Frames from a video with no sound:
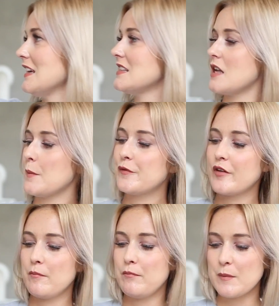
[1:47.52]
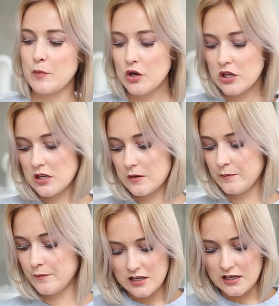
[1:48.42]
Next up from Bik Bok
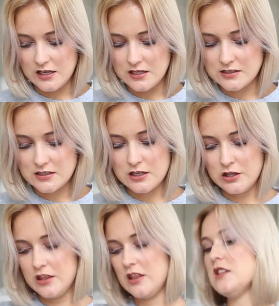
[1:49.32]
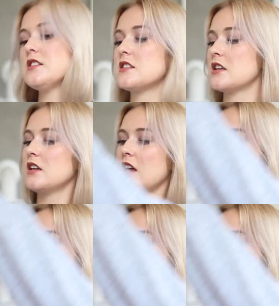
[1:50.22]
is this